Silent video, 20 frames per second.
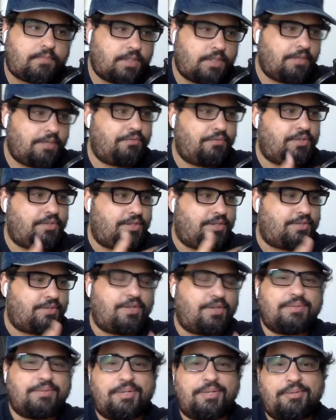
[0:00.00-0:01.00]
if you see the
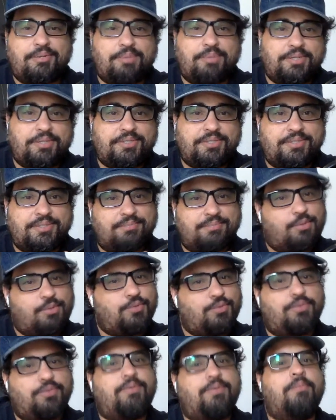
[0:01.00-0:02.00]
songs I'm going to mention,
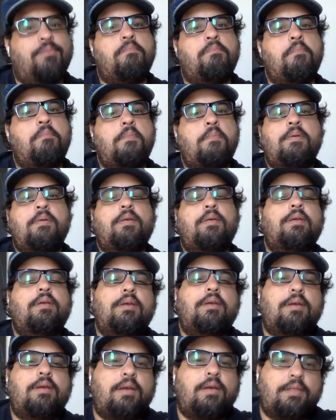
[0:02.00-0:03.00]
most of them,
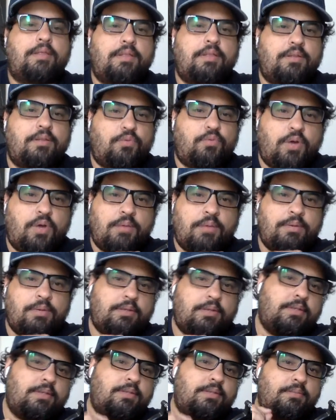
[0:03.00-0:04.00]
I think
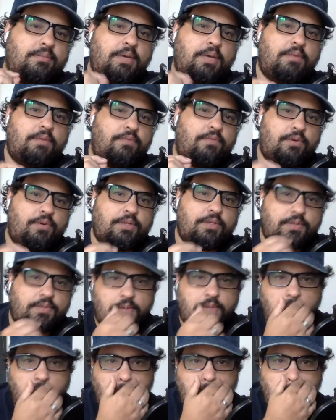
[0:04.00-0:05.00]
Robin is the main voice
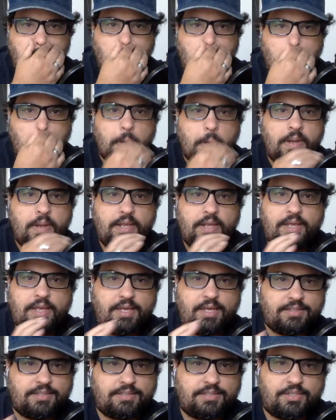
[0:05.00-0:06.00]
or
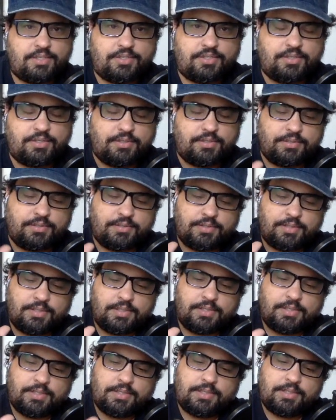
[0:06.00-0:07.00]
has such an
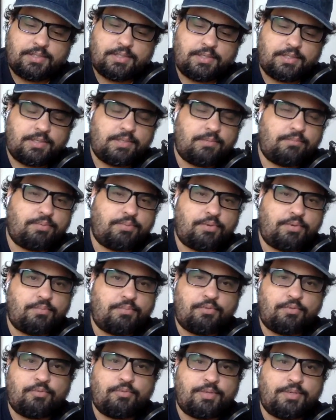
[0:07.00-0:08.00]

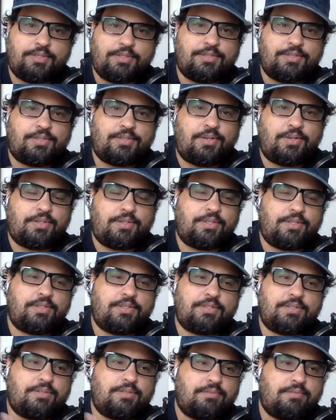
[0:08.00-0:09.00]
important moment in the song that
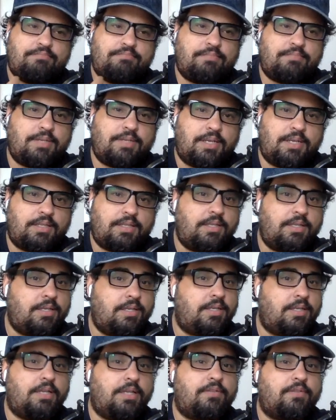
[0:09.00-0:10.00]
just, I think
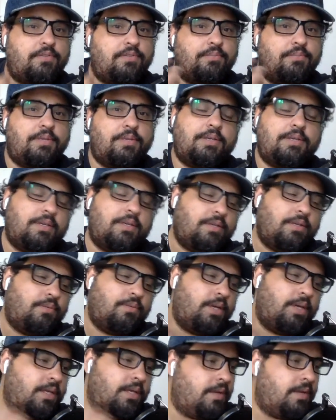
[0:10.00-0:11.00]
he gets to me in a
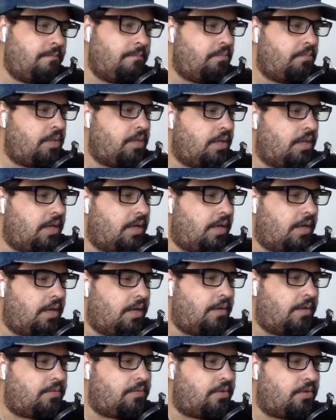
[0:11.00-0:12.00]
way.
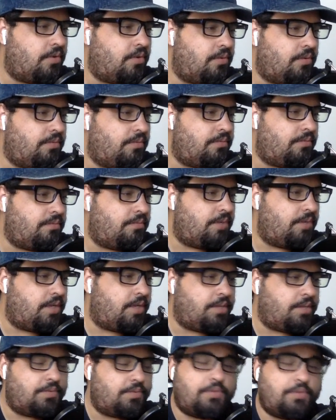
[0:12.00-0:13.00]
So when
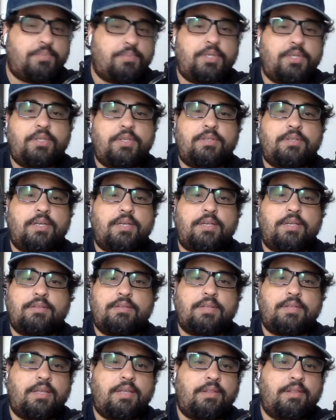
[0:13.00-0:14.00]
it comes to the Bee Gees, I can
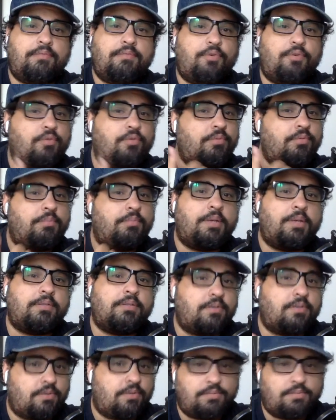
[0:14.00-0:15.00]
say that For Whom the Bell
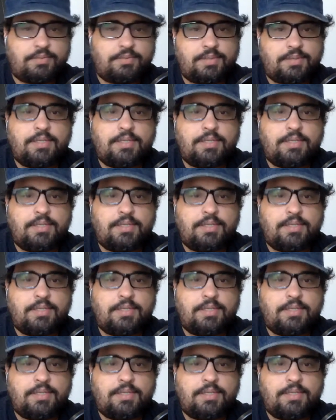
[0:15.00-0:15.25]
Tolls.